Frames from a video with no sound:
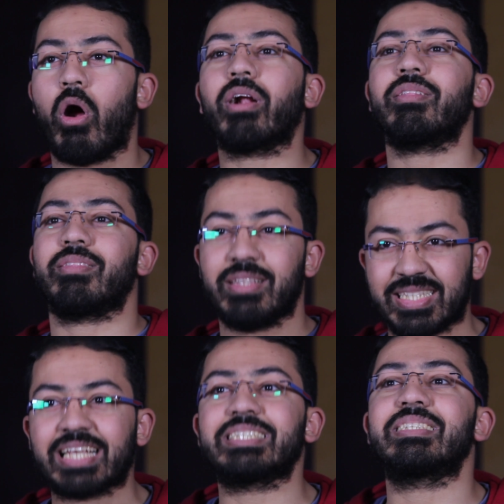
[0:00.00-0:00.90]
There are
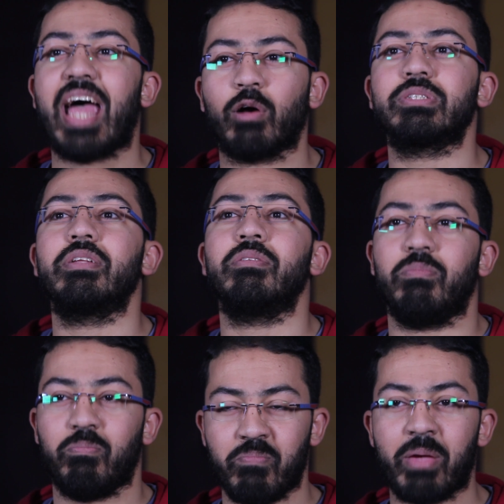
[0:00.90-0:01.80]

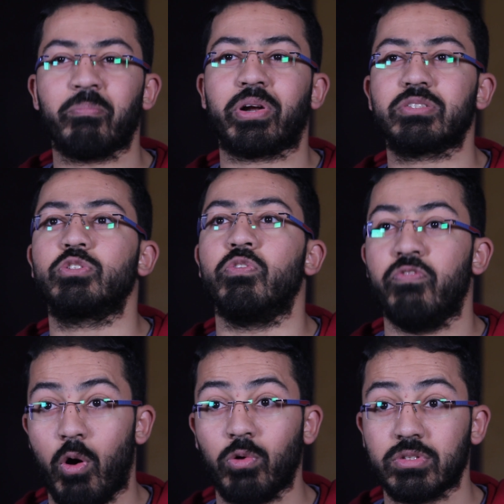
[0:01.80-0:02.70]
6,000 members
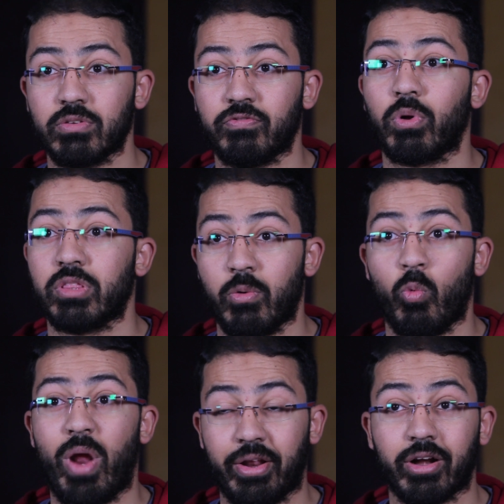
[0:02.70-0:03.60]
to vote for
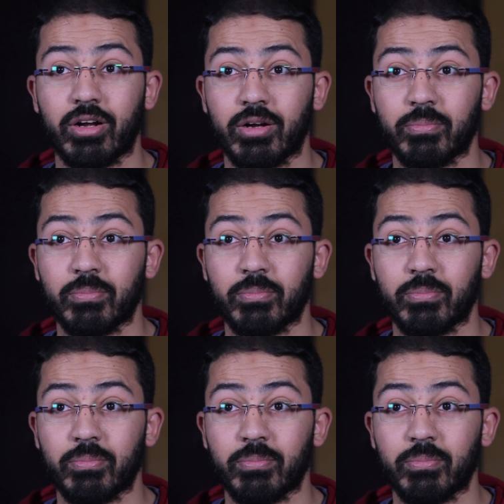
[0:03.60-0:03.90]
the winner.